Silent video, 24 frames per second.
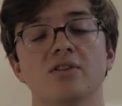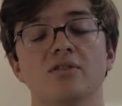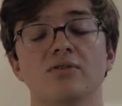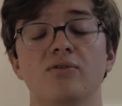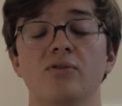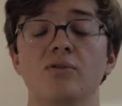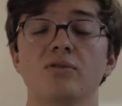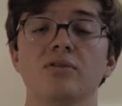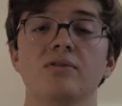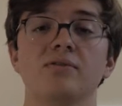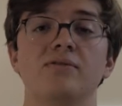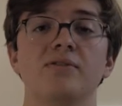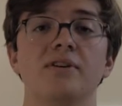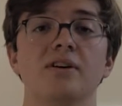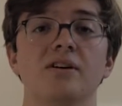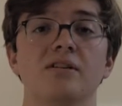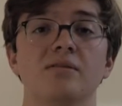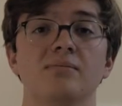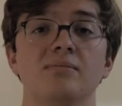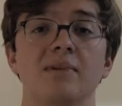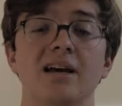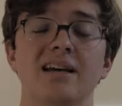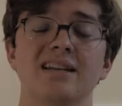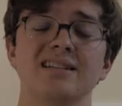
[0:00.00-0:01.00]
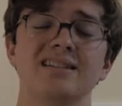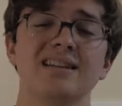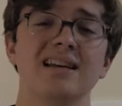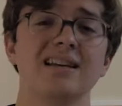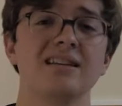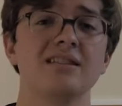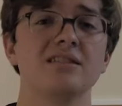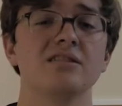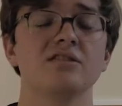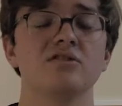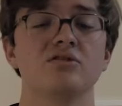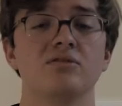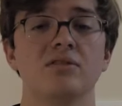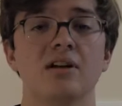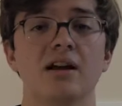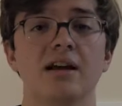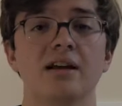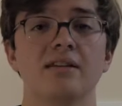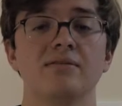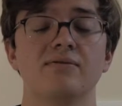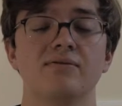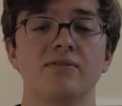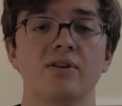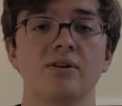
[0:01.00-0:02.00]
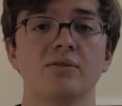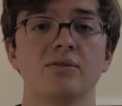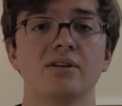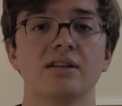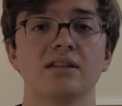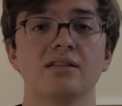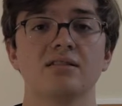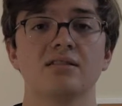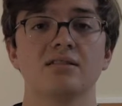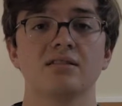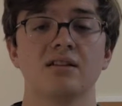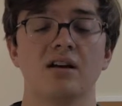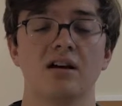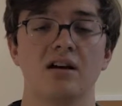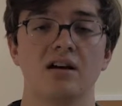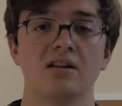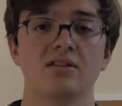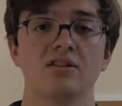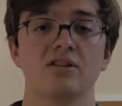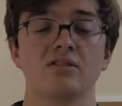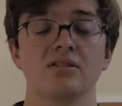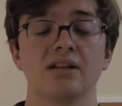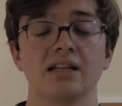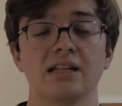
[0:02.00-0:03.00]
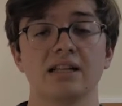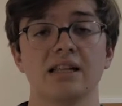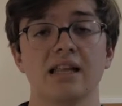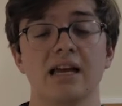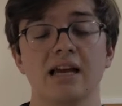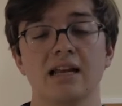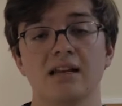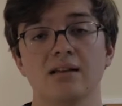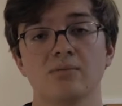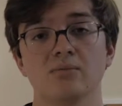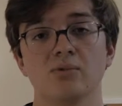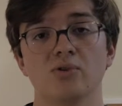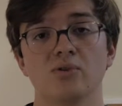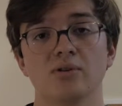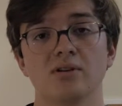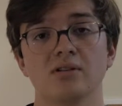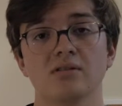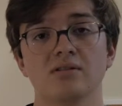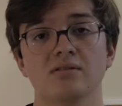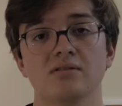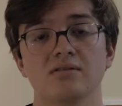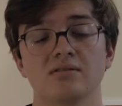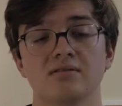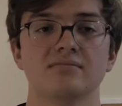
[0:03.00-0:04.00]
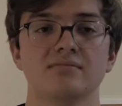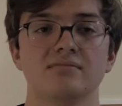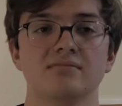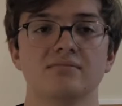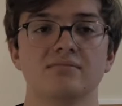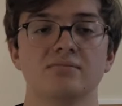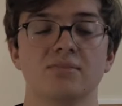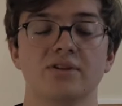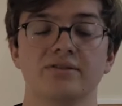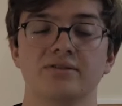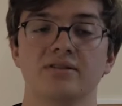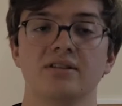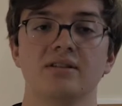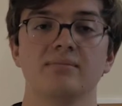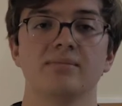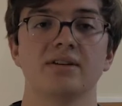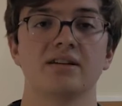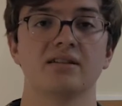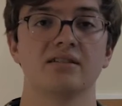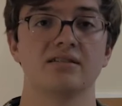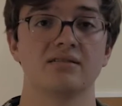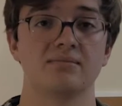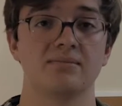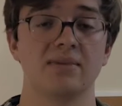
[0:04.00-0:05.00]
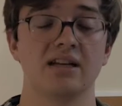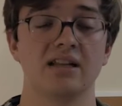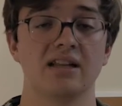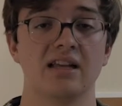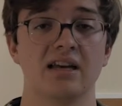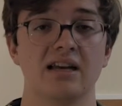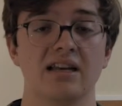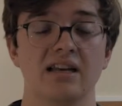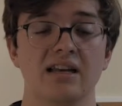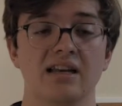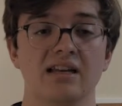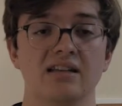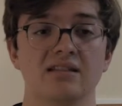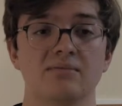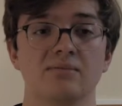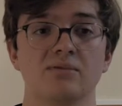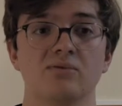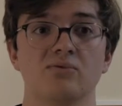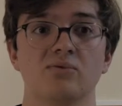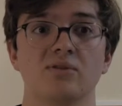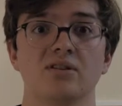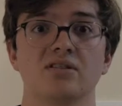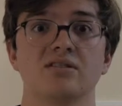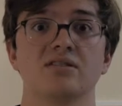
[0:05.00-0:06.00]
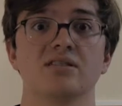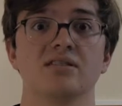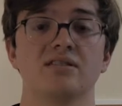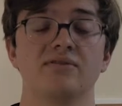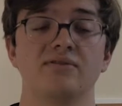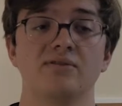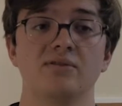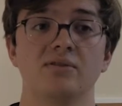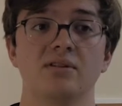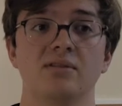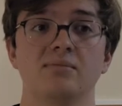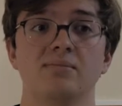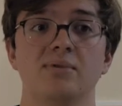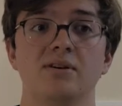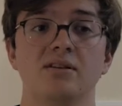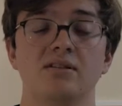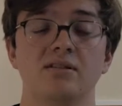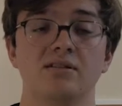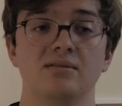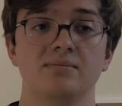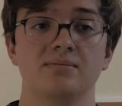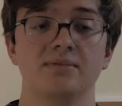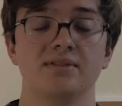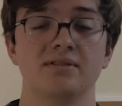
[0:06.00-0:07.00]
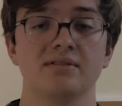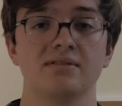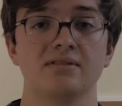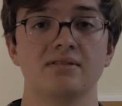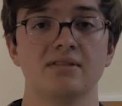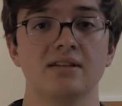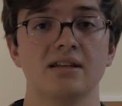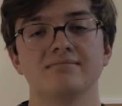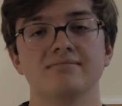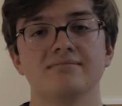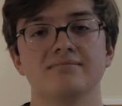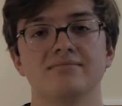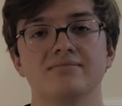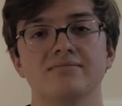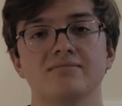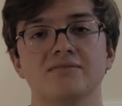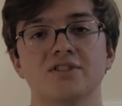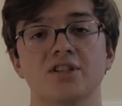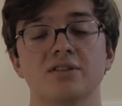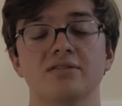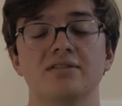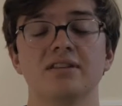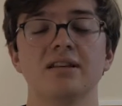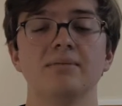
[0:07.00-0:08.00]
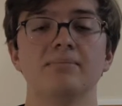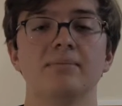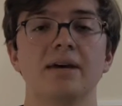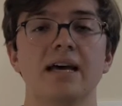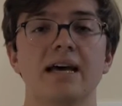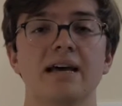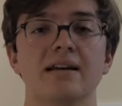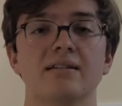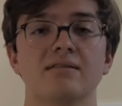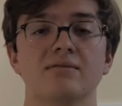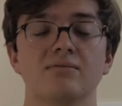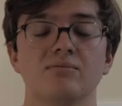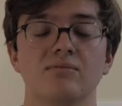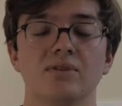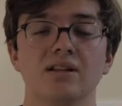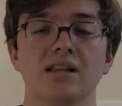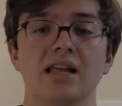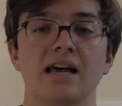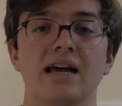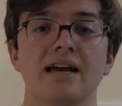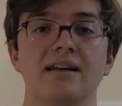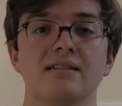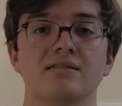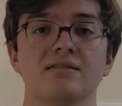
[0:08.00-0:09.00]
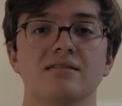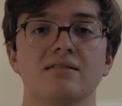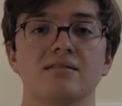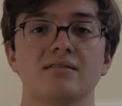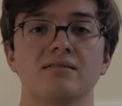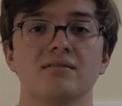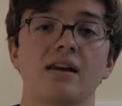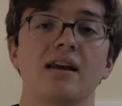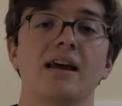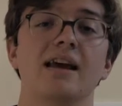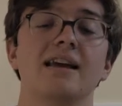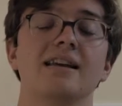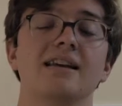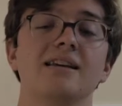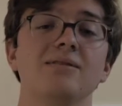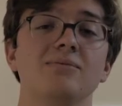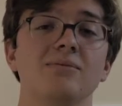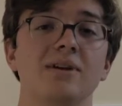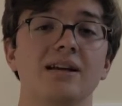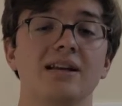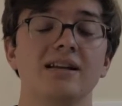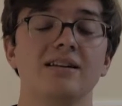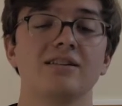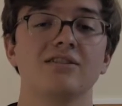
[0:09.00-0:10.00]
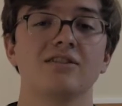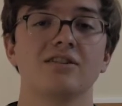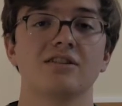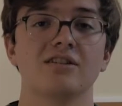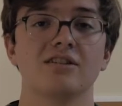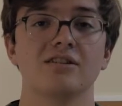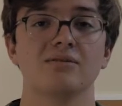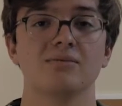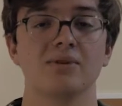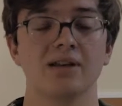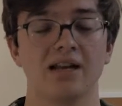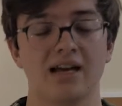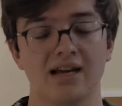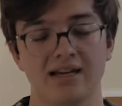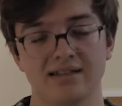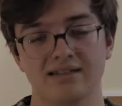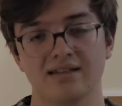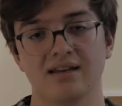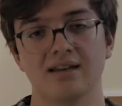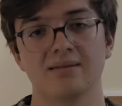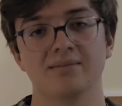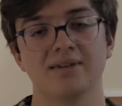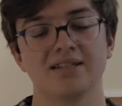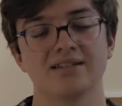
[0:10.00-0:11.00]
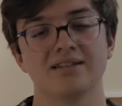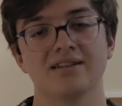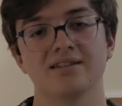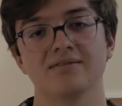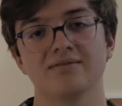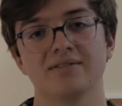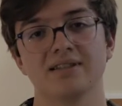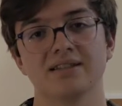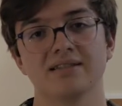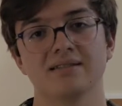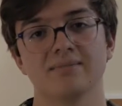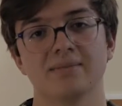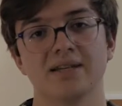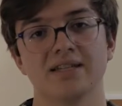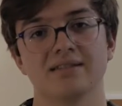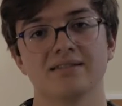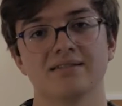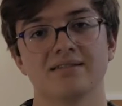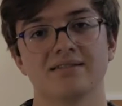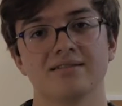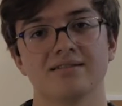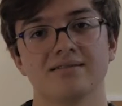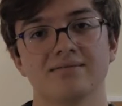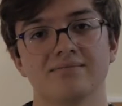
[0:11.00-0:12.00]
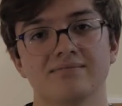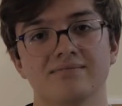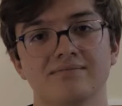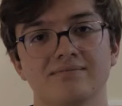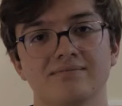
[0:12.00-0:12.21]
For the film, I decided to try and focus on learning lighting more, mostly because my lighting has been worse than the food at Palms. So sit back, relax, and get ready to learn what I taught myself this semester.